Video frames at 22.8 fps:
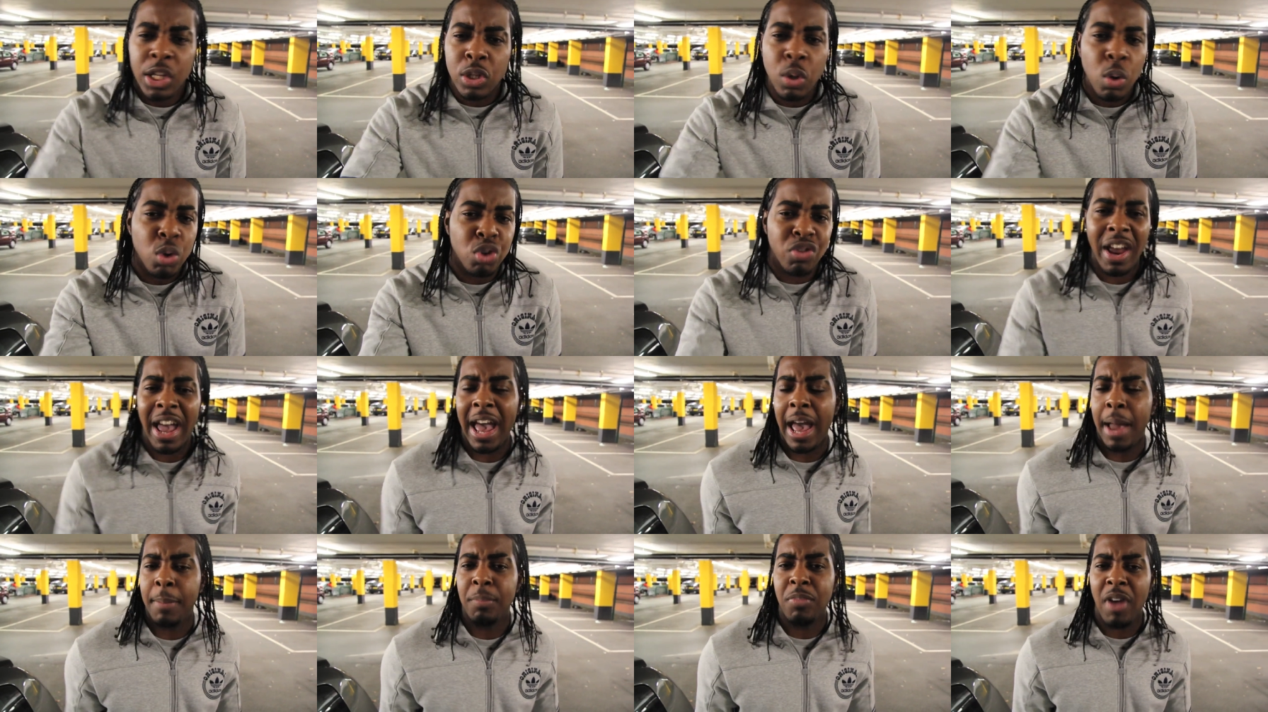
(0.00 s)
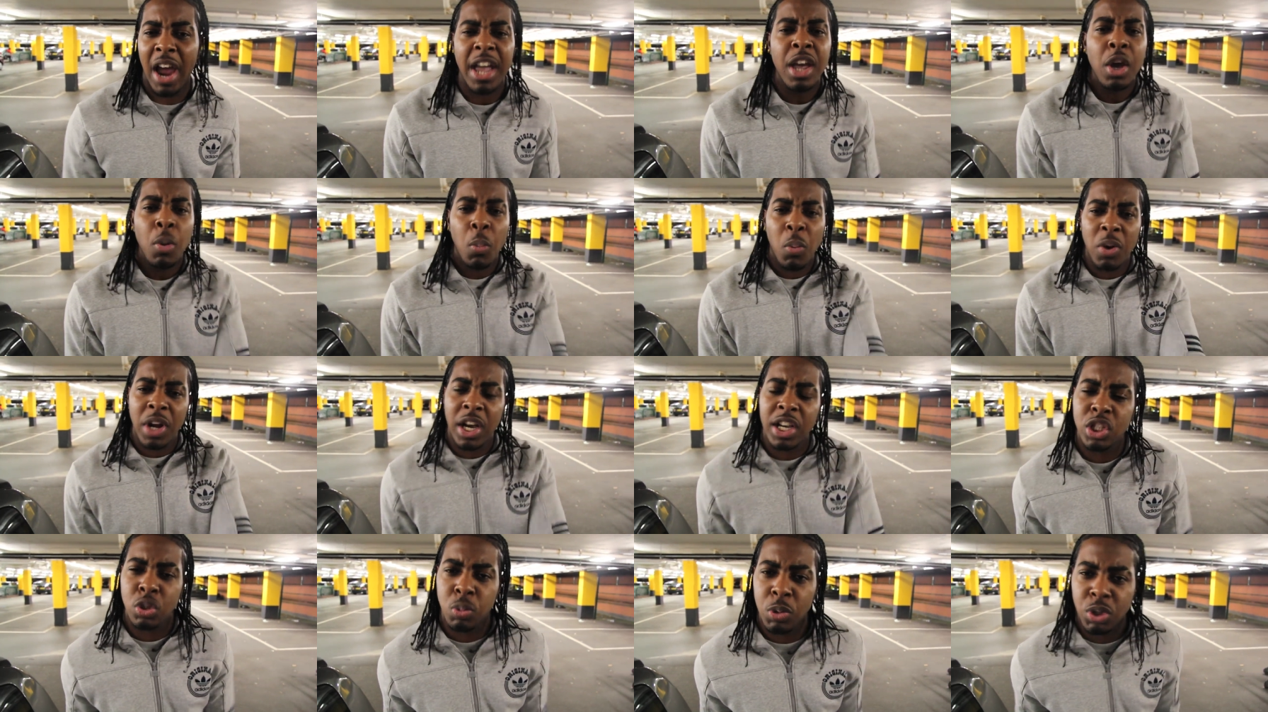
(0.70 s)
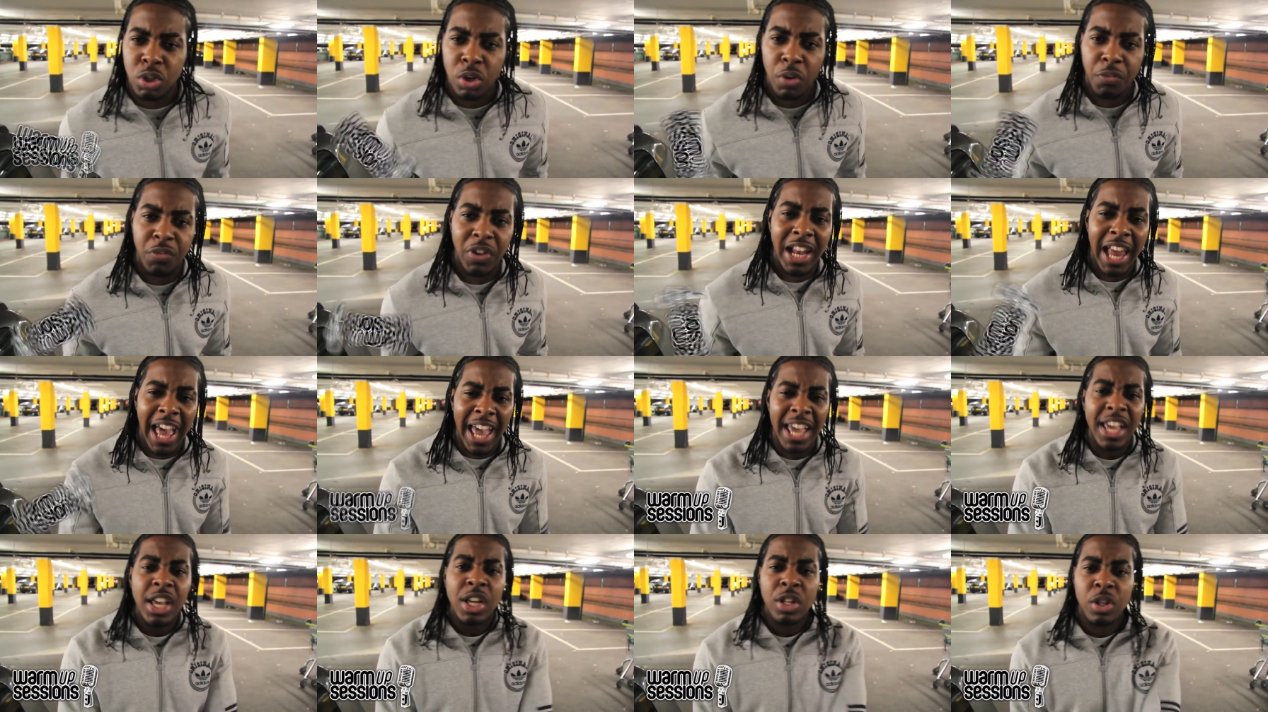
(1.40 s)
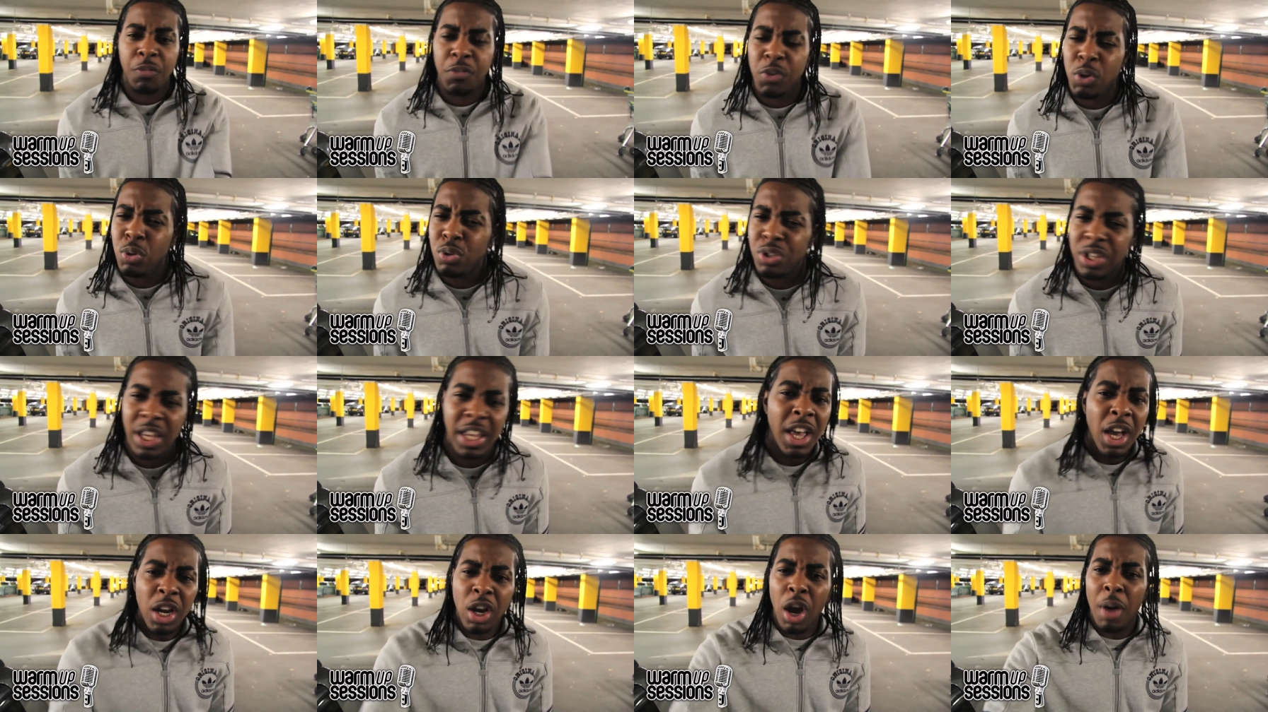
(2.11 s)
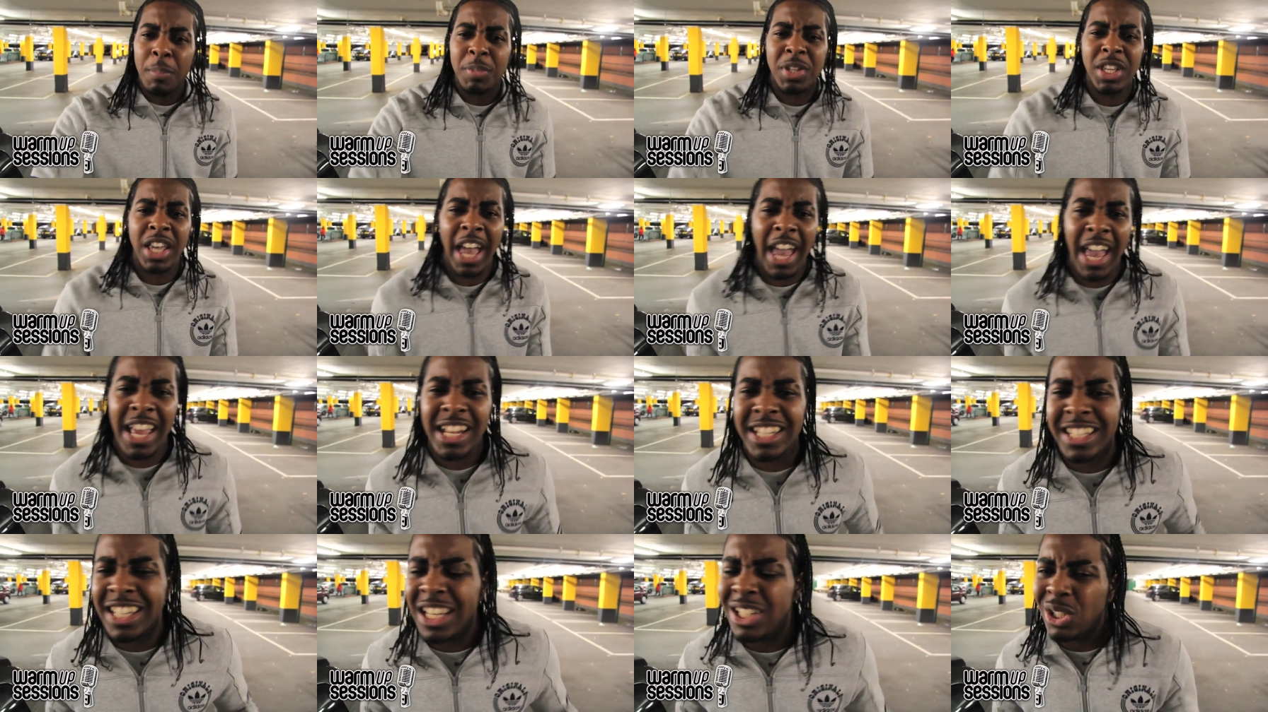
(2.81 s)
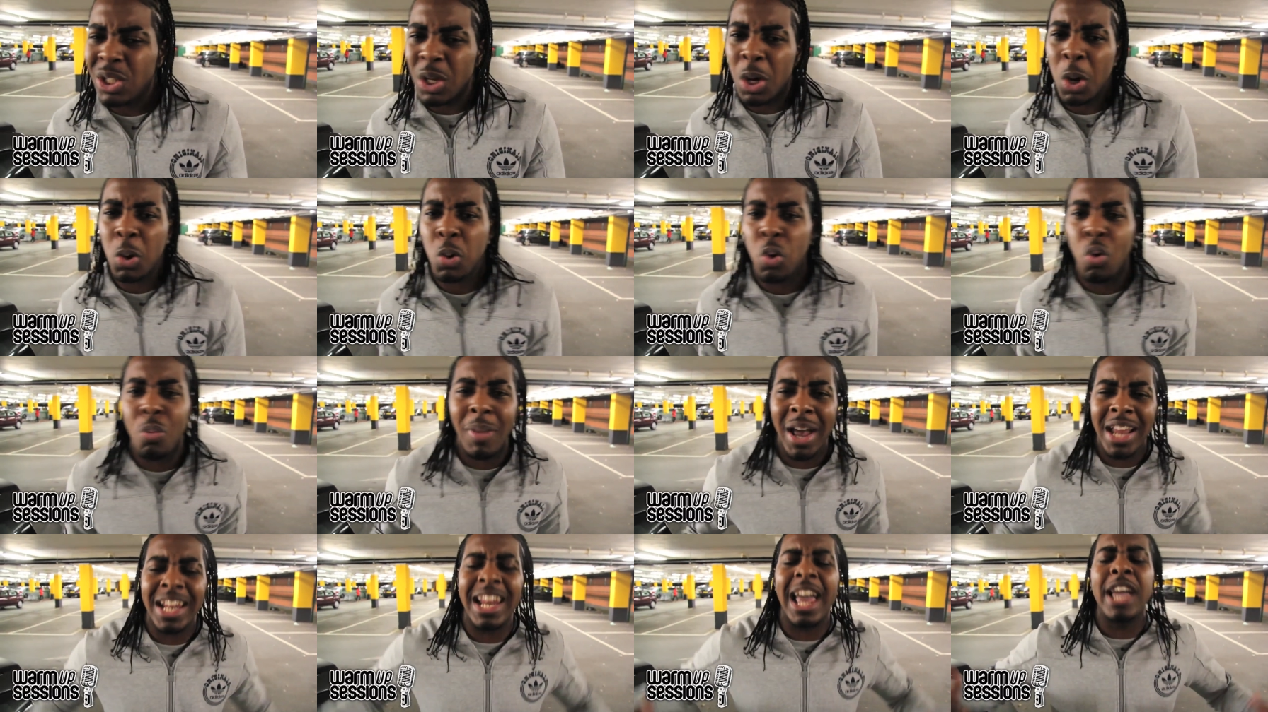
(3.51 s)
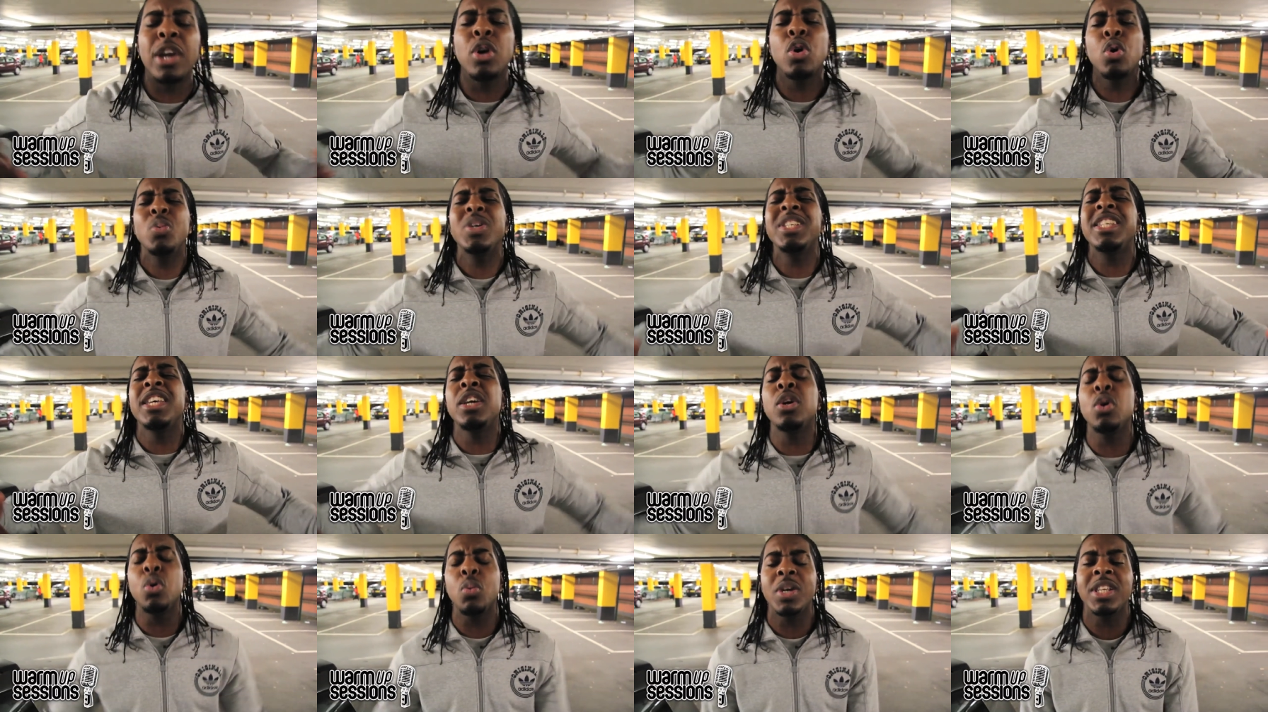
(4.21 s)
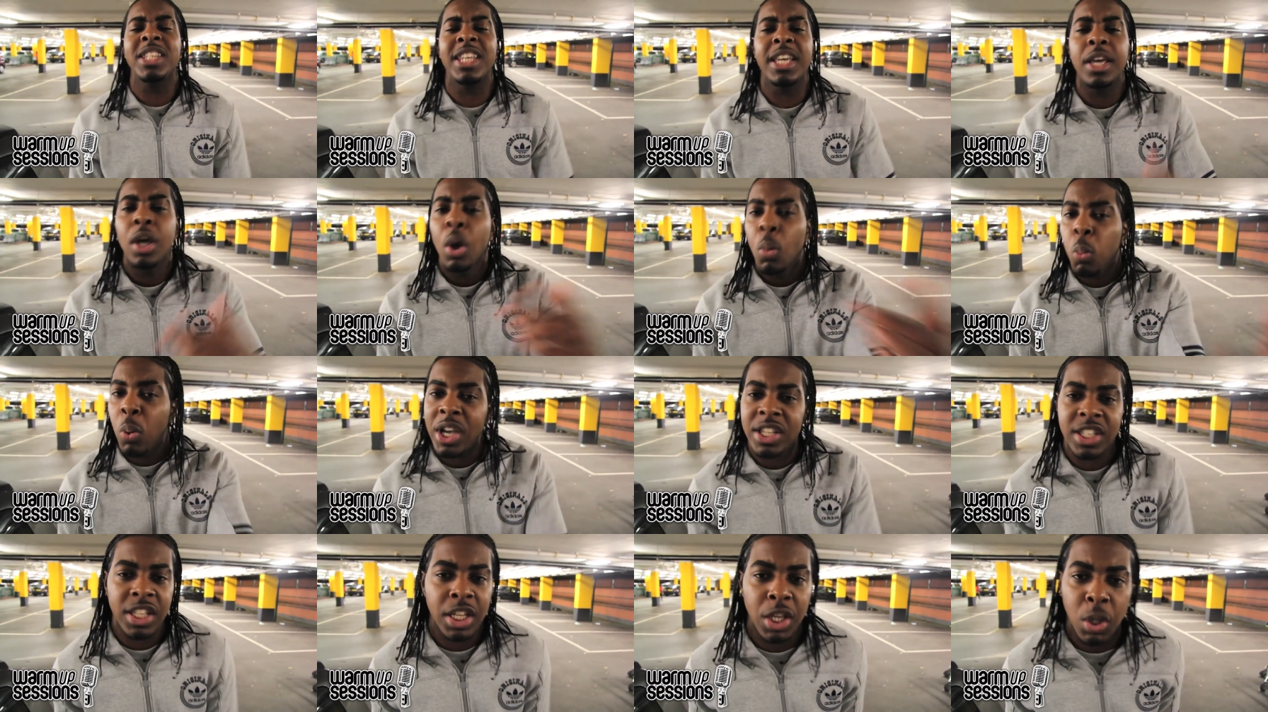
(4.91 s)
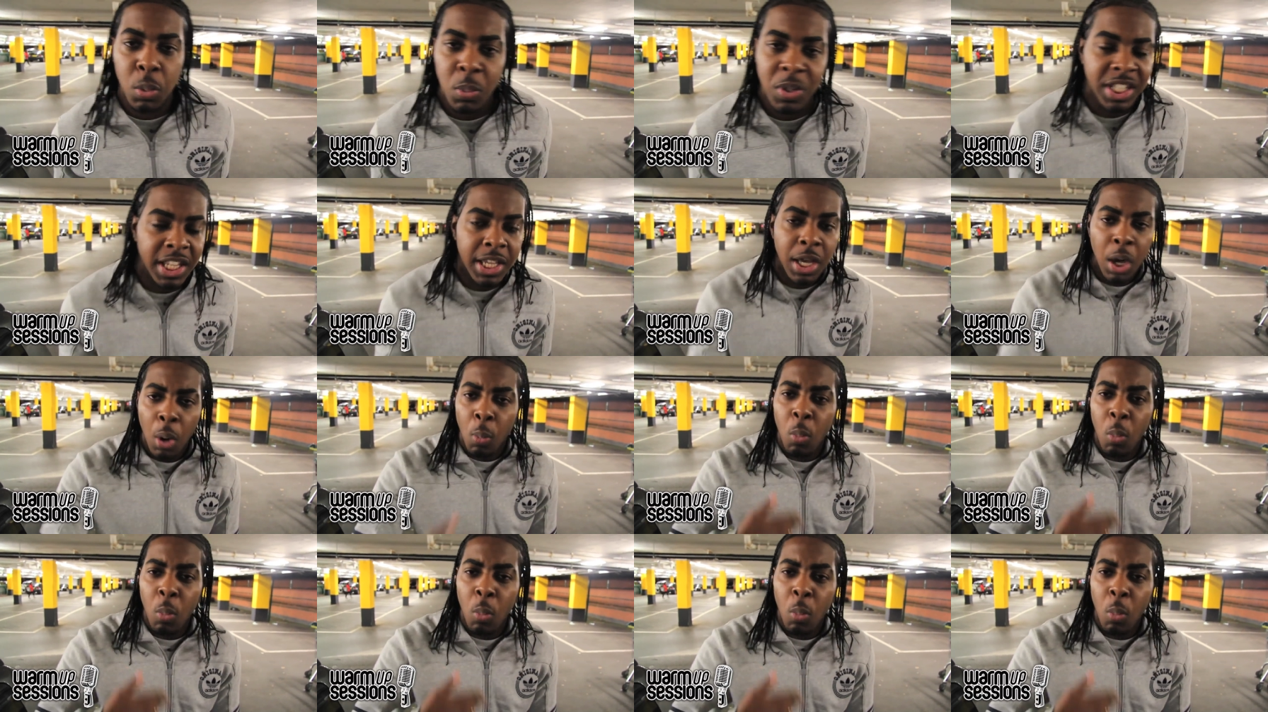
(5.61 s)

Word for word: Don't try act right when I can switch off your light, diffuse it. Come to your ends and circle, man. Like who is it? Who is it? What is it? You is it?